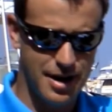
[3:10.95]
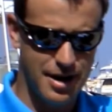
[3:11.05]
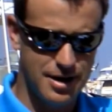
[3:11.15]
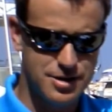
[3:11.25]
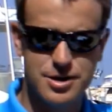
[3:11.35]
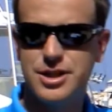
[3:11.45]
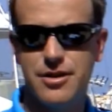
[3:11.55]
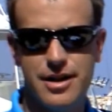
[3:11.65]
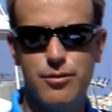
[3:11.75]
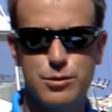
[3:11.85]
uh, so
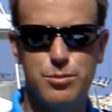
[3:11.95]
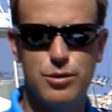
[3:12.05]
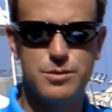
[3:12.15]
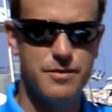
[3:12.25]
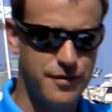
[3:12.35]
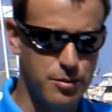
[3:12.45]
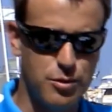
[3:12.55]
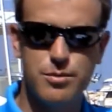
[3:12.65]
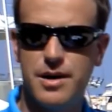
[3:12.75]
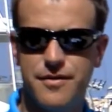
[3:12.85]
generally all sports, but
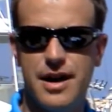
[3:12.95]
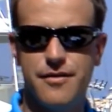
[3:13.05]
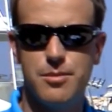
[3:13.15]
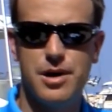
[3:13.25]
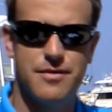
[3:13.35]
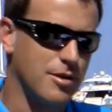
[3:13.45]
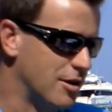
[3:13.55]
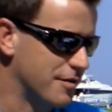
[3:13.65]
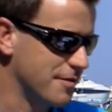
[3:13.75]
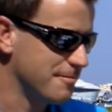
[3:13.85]
football my favourite apart from
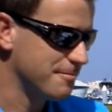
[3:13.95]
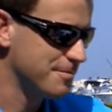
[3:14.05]
golf.